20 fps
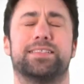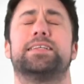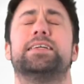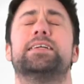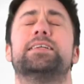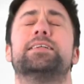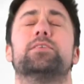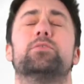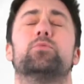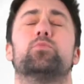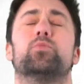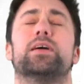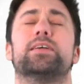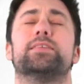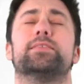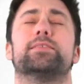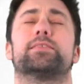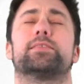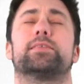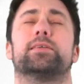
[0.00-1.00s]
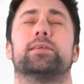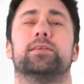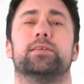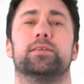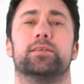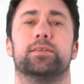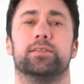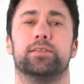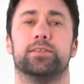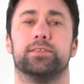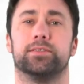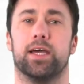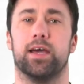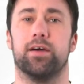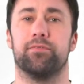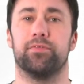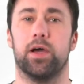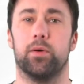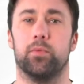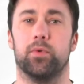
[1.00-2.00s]
Cannot wait to
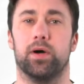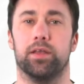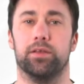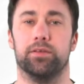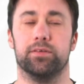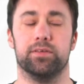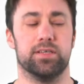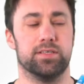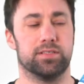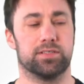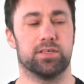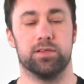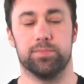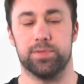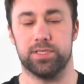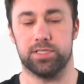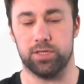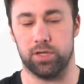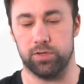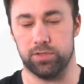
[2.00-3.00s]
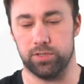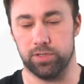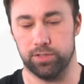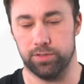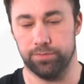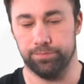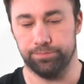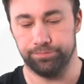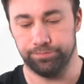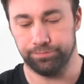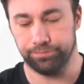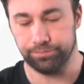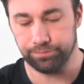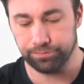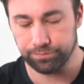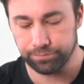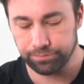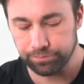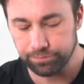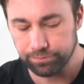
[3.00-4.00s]
have that one. It's going to be so good.
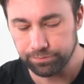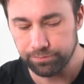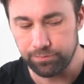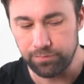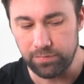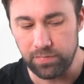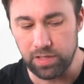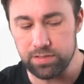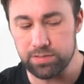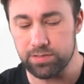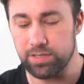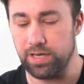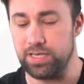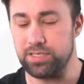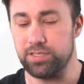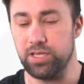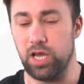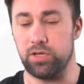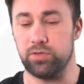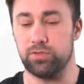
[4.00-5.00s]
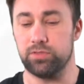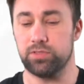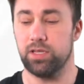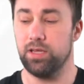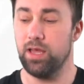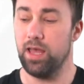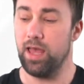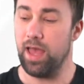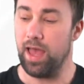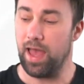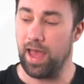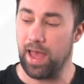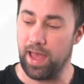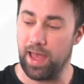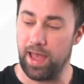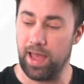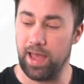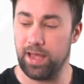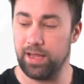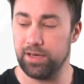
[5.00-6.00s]
So that's those.
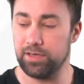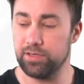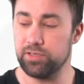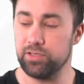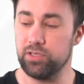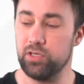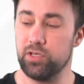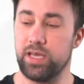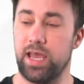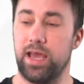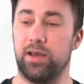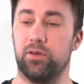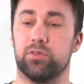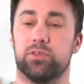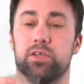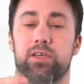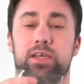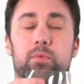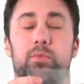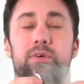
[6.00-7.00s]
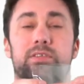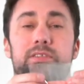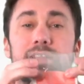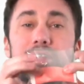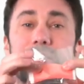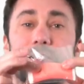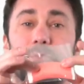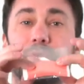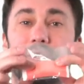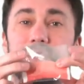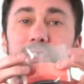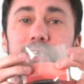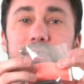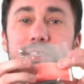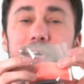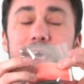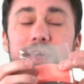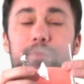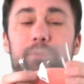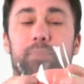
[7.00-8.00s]
And you can also get ones like this, which is a
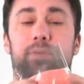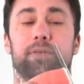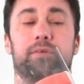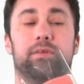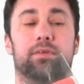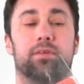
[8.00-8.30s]
tape.